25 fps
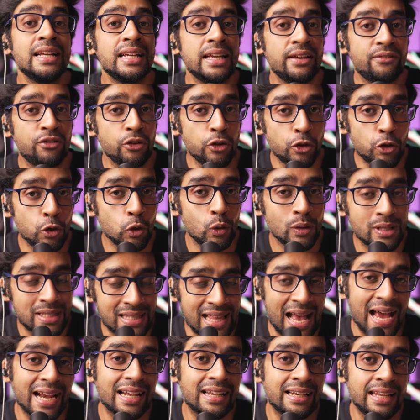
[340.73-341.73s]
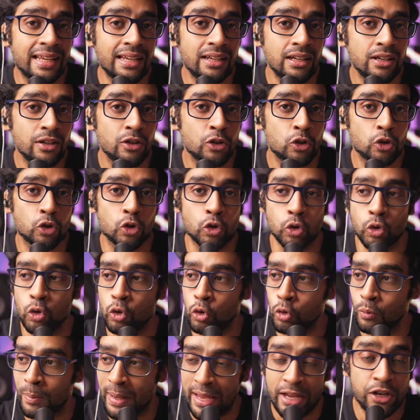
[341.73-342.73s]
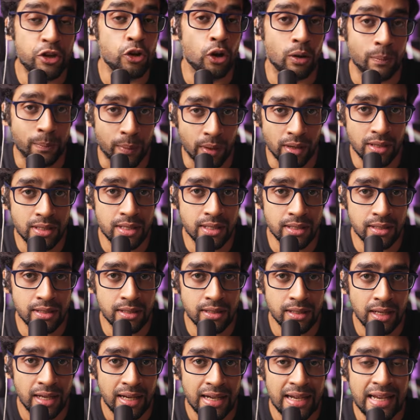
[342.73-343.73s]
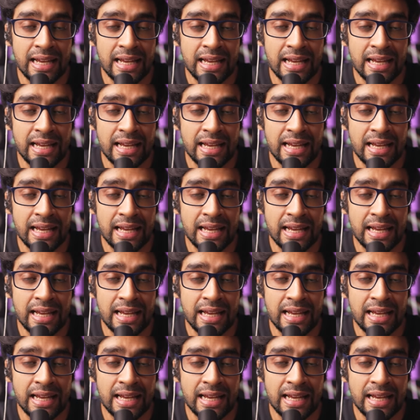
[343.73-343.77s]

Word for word: if you use that link to make your purchase.